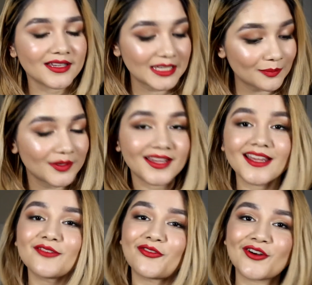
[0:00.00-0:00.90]
keep it
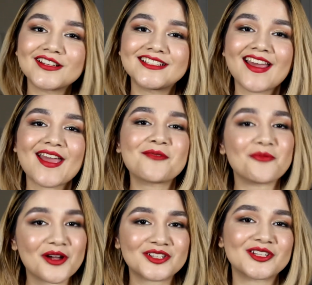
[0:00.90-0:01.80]
in for a day, wash